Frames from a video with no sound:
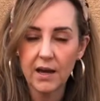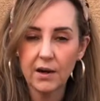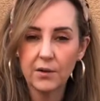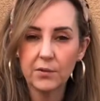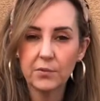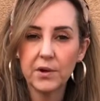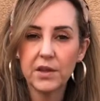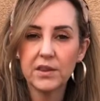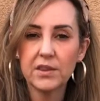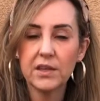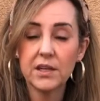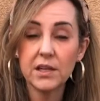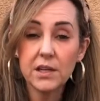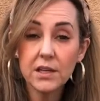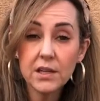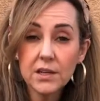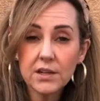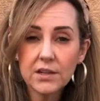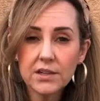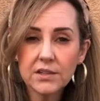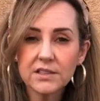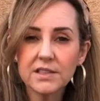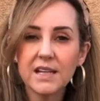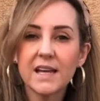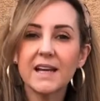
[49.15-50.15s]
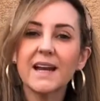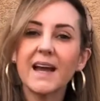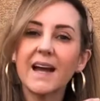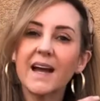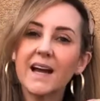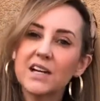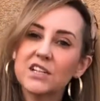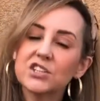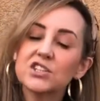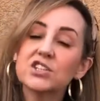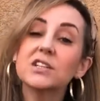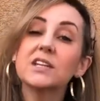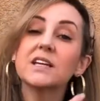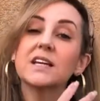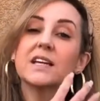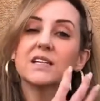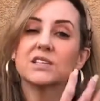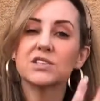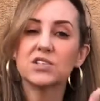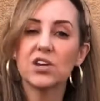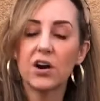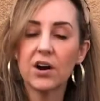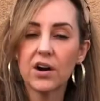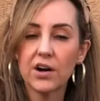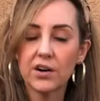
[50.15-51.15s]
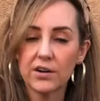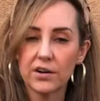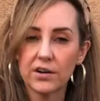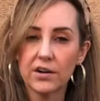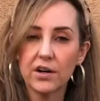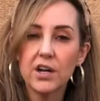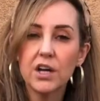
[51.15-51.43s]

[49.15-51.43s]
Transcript: with years, it actually gets harder.